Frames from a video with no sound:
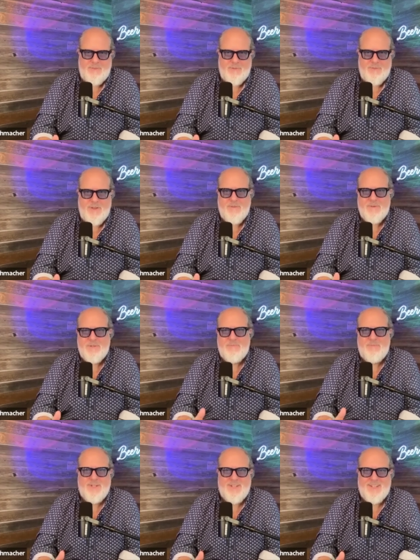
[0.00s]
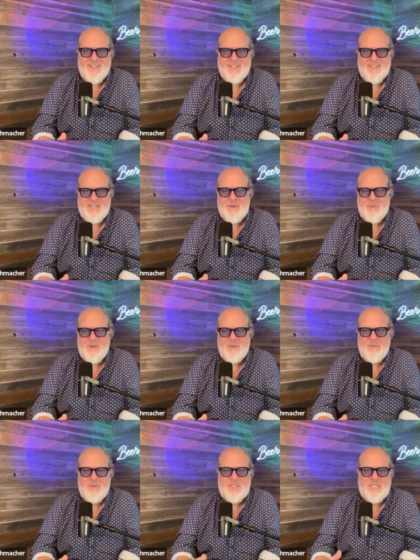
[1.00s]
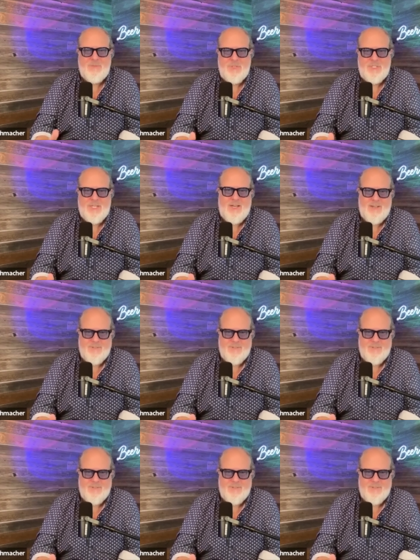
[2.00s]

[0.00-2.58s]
favorites but uh you know what what's what's hot